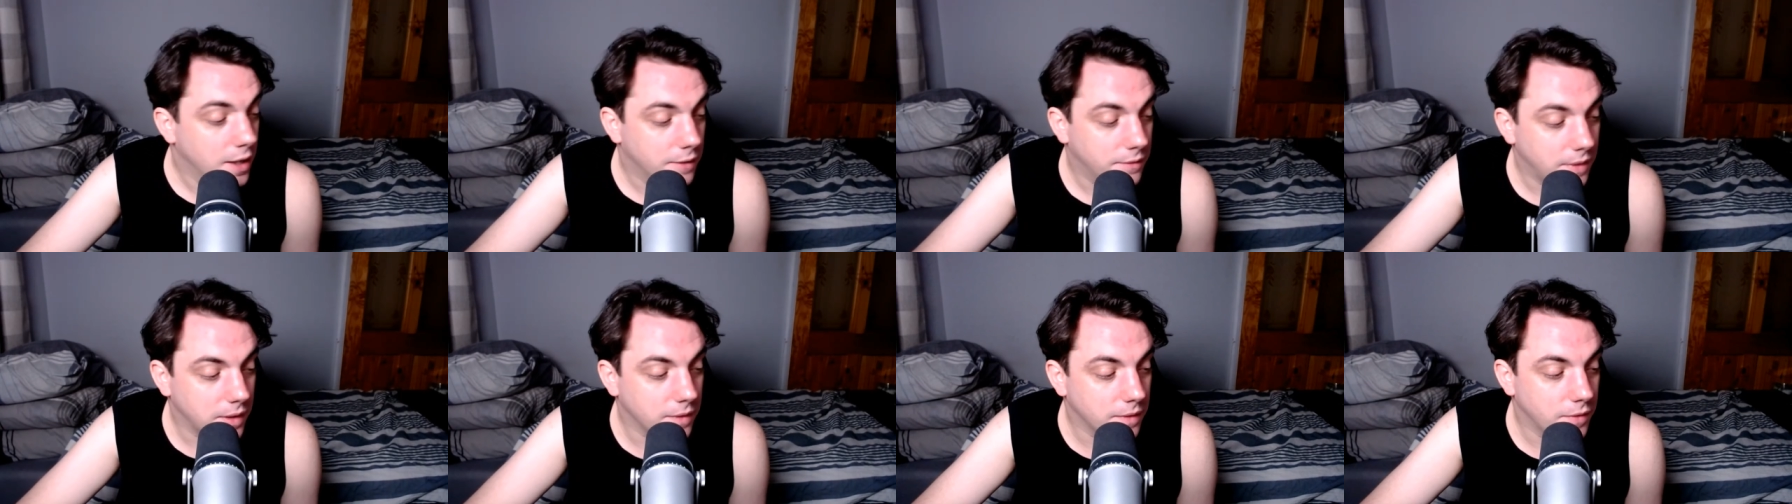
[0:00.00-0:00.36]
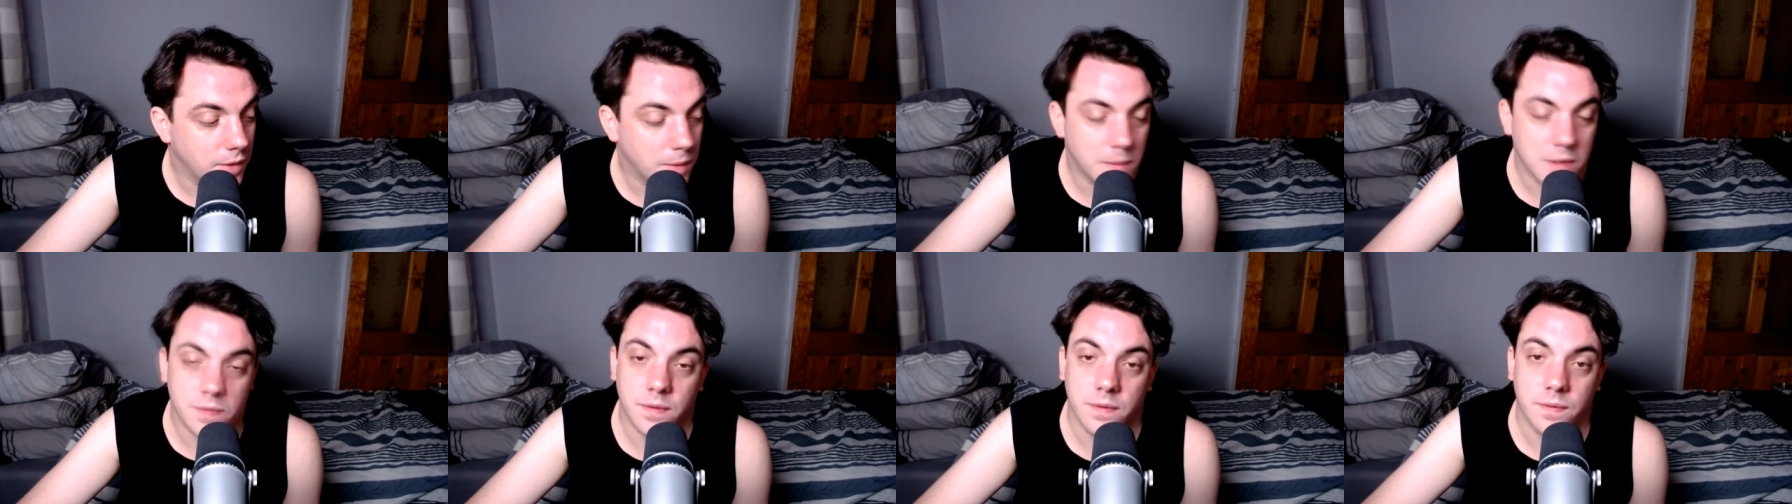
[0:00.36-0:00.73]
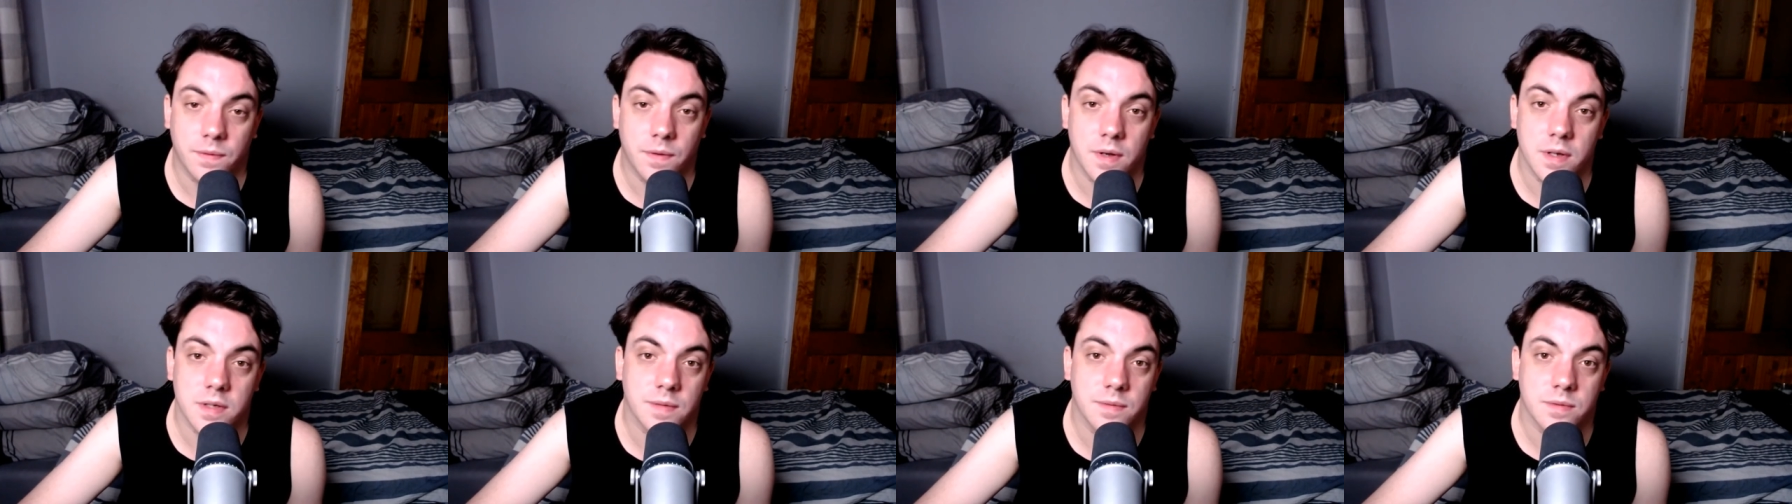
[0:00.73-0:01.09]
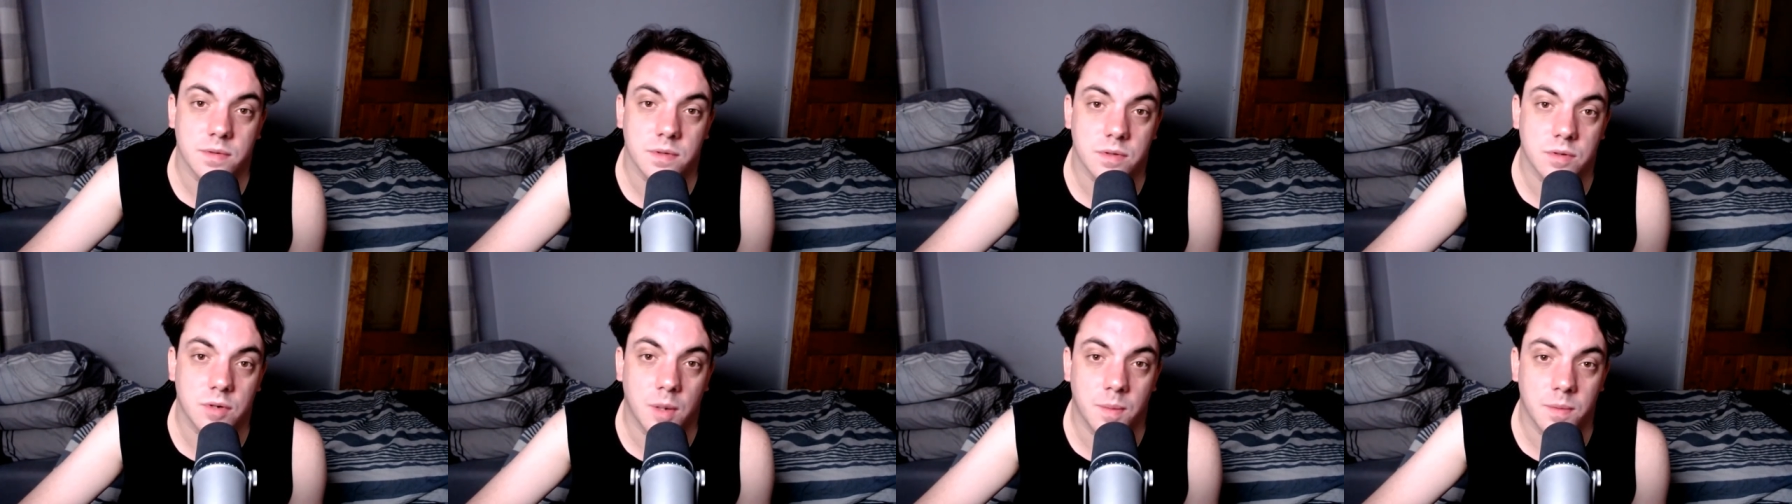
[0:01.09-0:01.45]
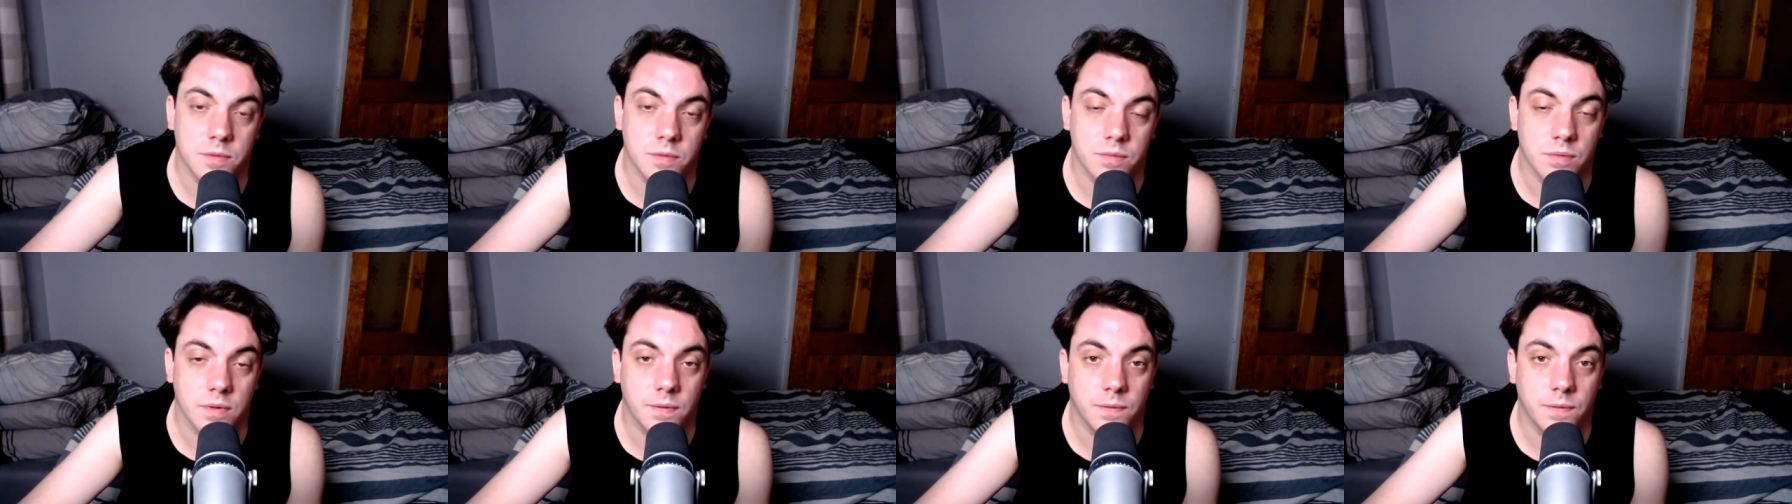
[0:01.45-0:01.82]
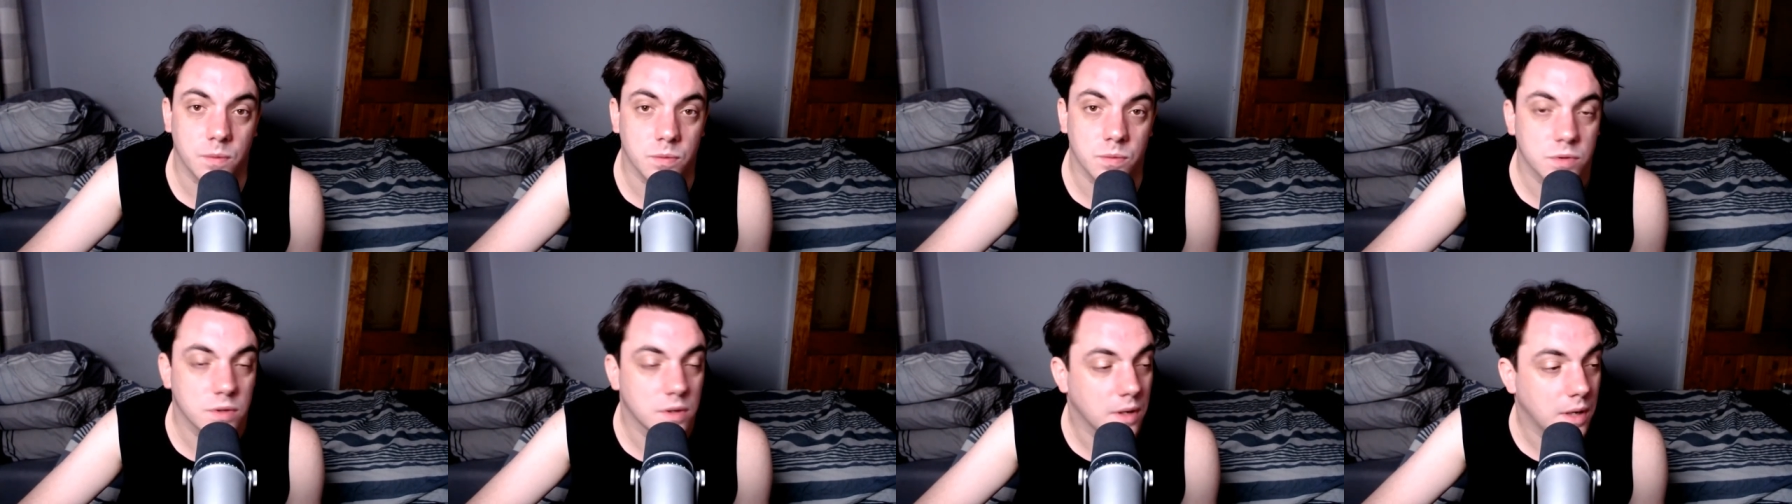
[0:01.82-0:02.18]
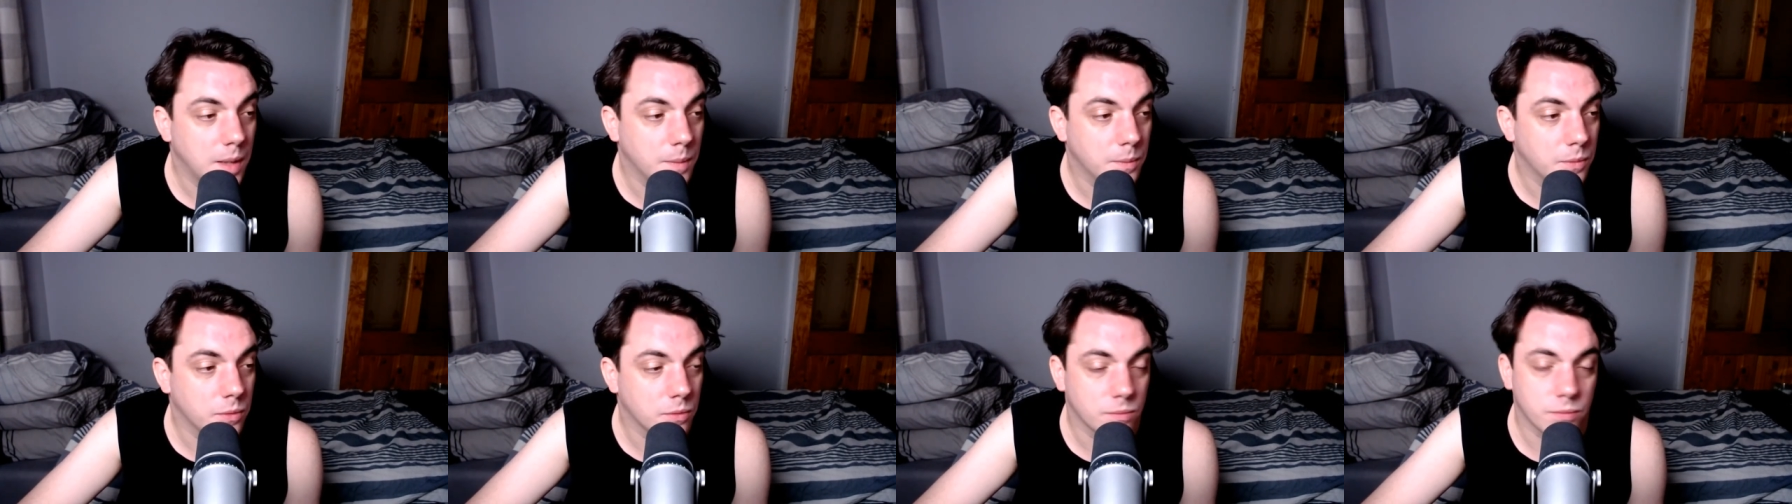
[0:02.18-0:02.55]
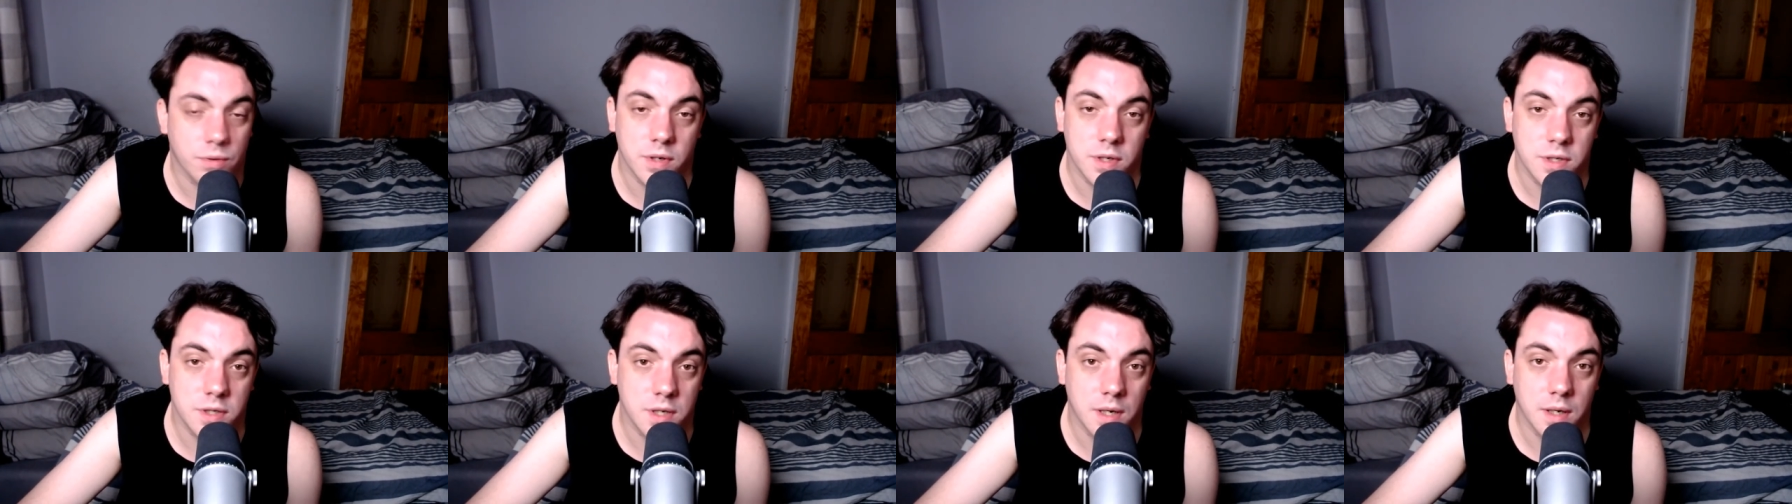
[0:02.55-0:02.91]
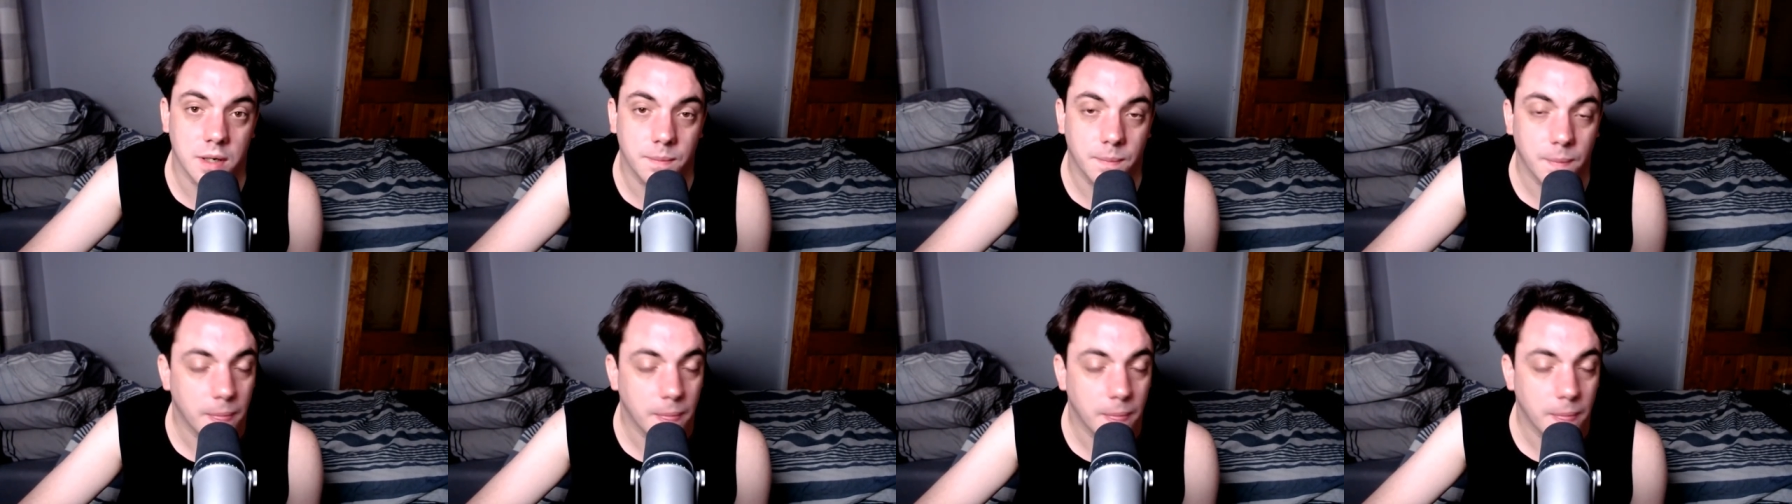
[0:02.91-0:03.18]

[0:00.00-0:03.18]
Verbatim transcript: Thank you very much for the 37 subscribers. Really fortunate, humble, and appreciated.